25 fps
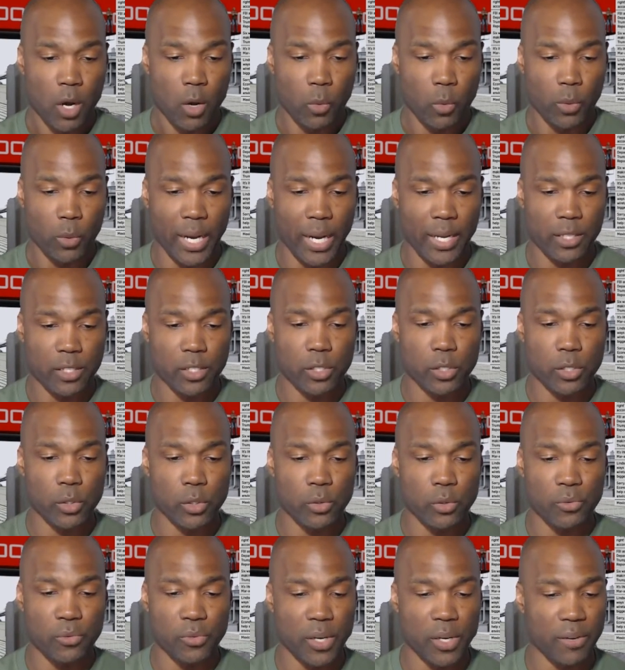related
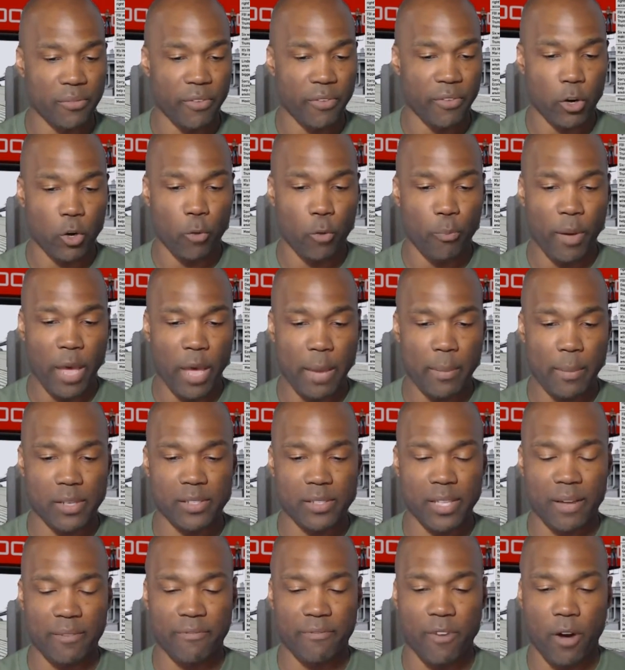to federal
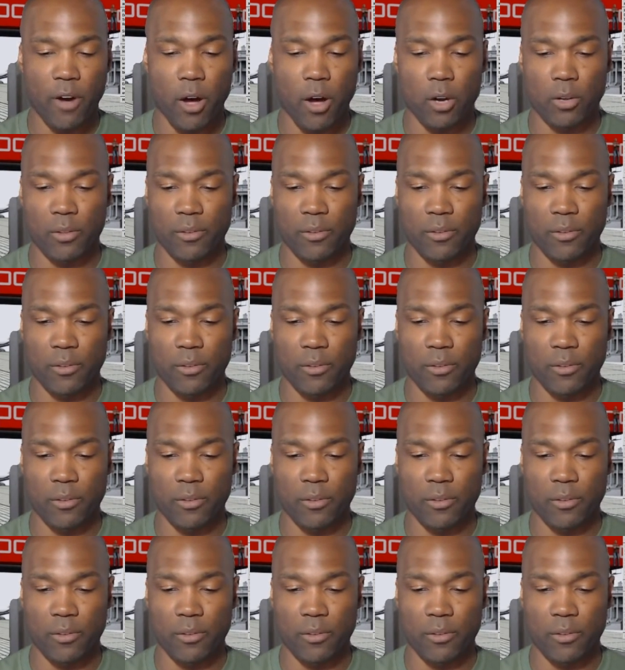payments that fall